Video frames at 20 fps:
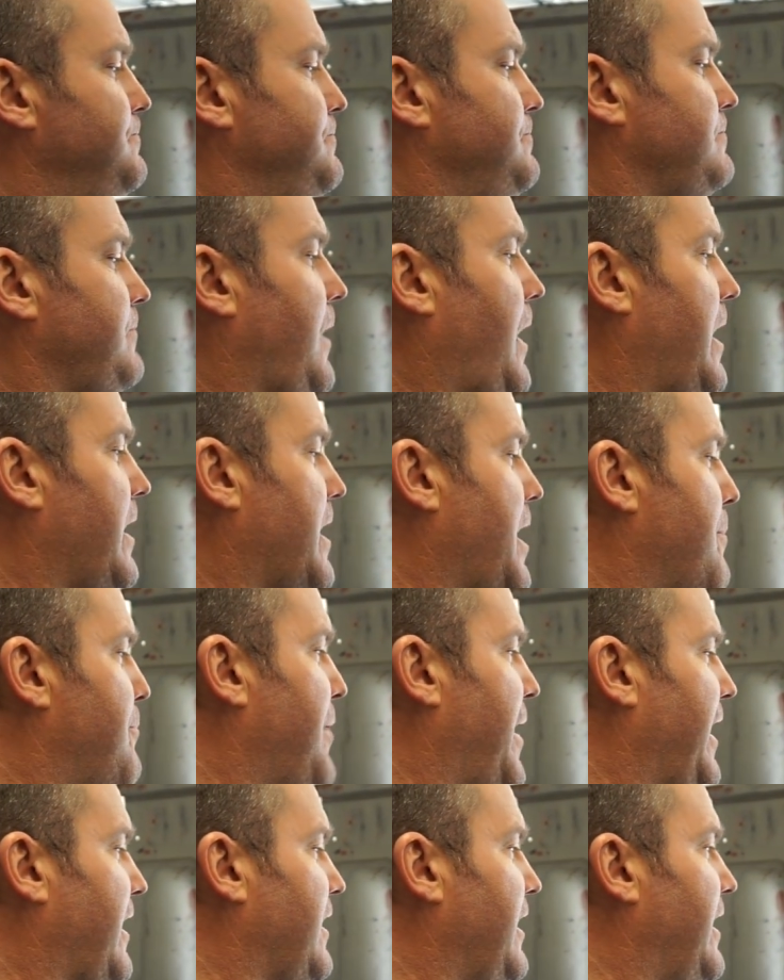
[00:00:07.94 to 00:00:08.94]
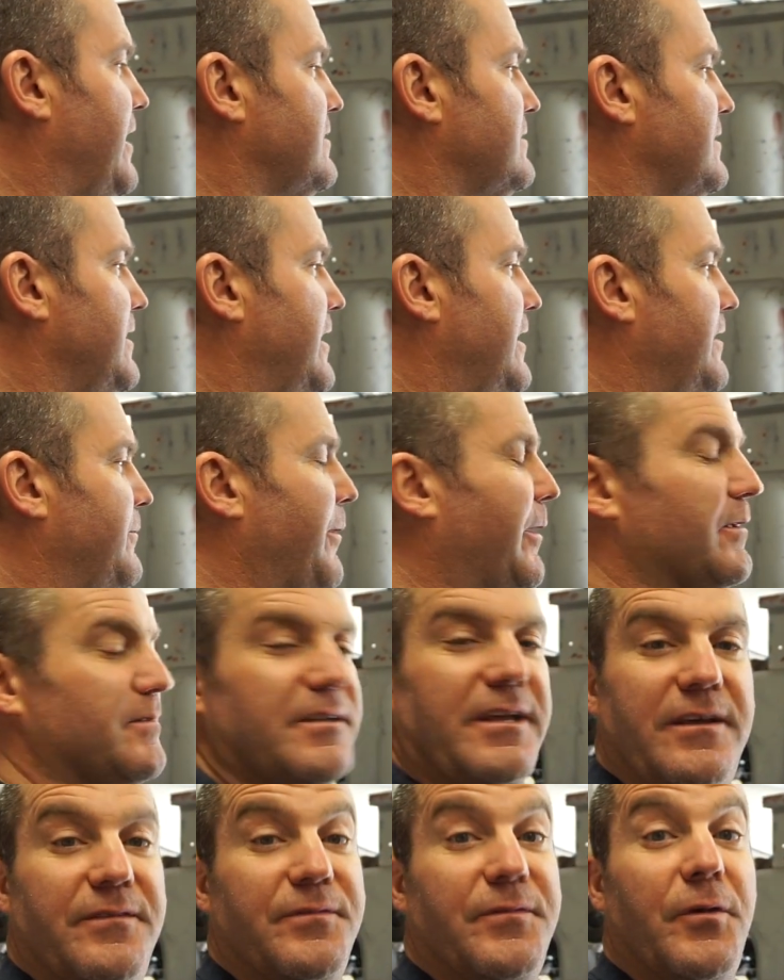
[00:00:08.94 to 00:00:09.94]
I got back last night about
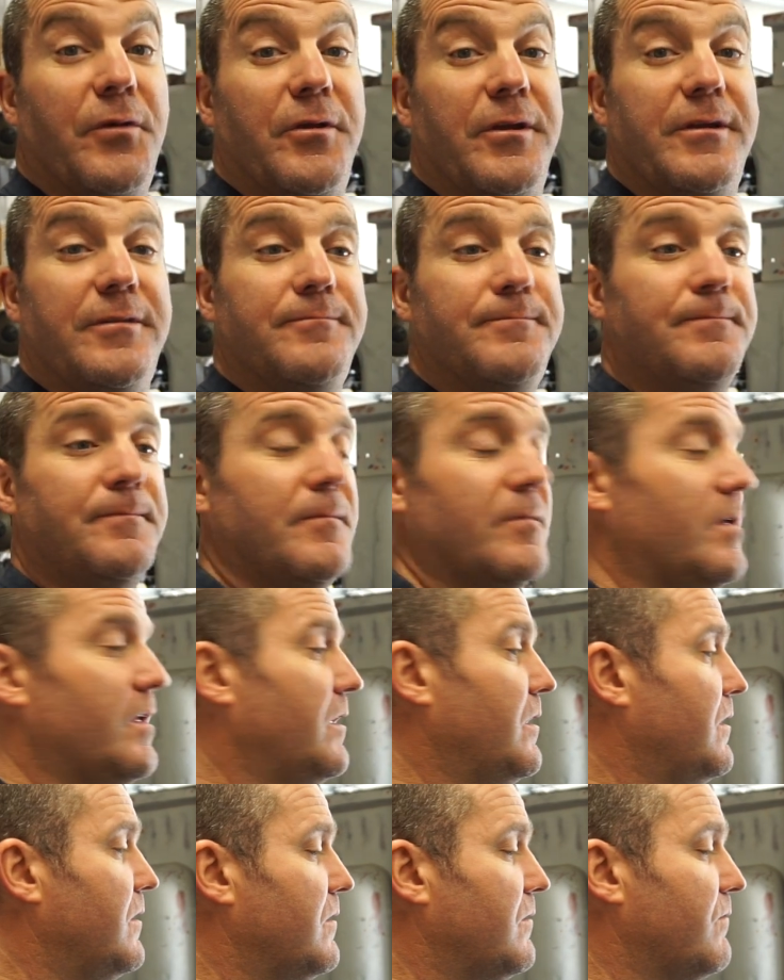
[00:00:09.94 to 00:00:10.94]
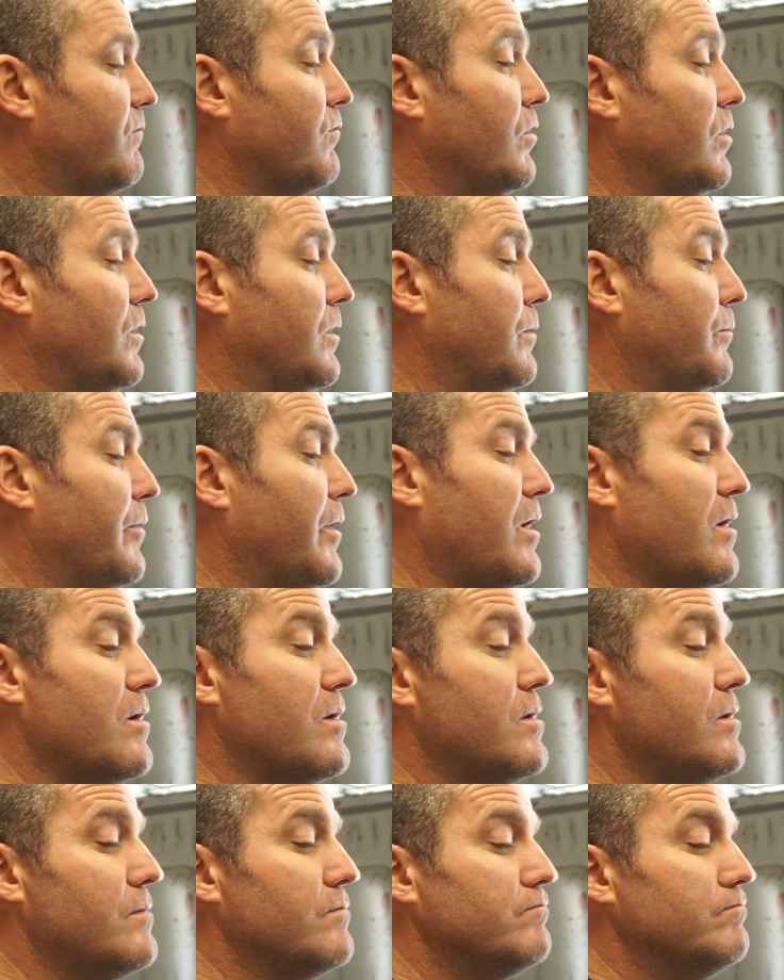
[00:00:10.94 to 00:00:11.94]
10.30 from
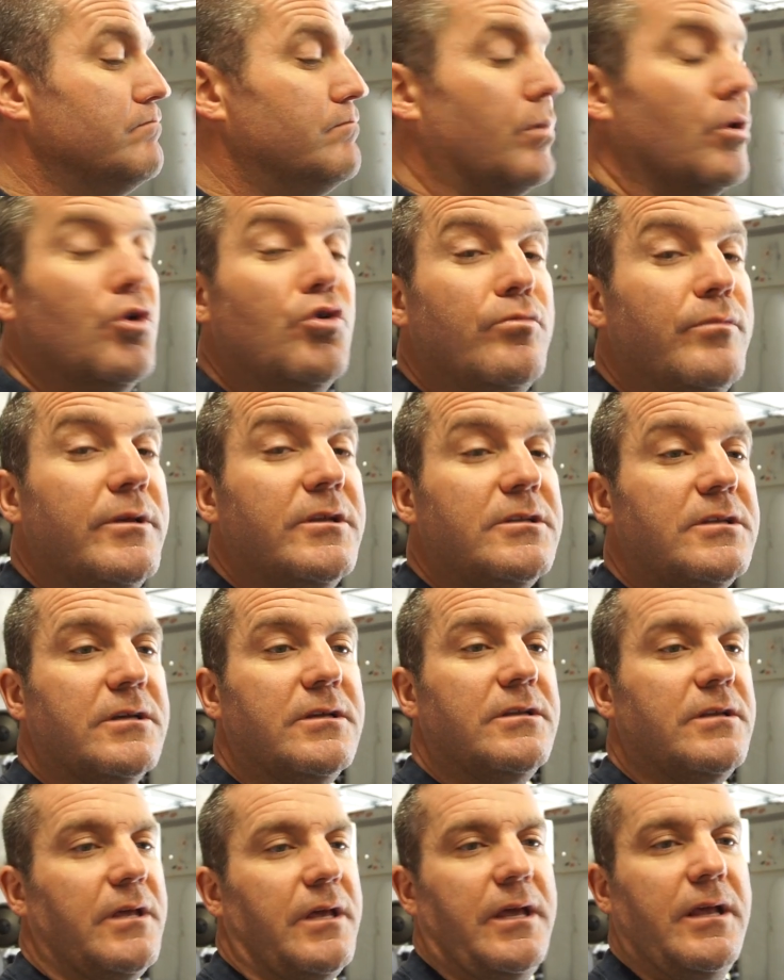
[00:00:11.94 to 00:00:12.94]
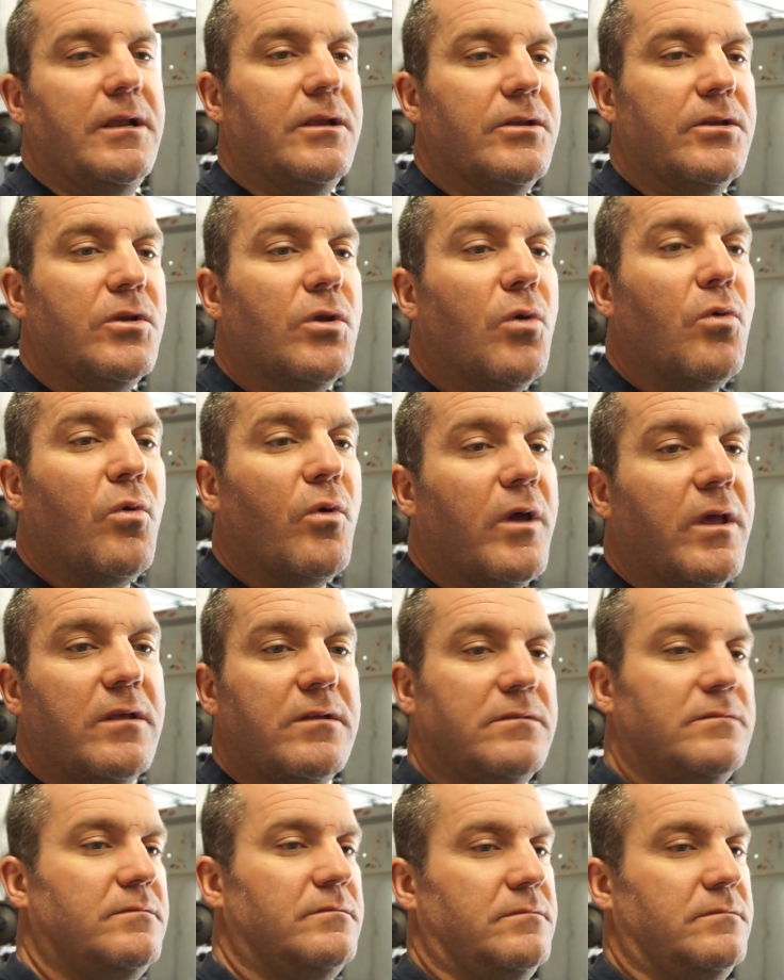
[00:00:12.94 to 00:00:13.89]
Bloomington, Illinois.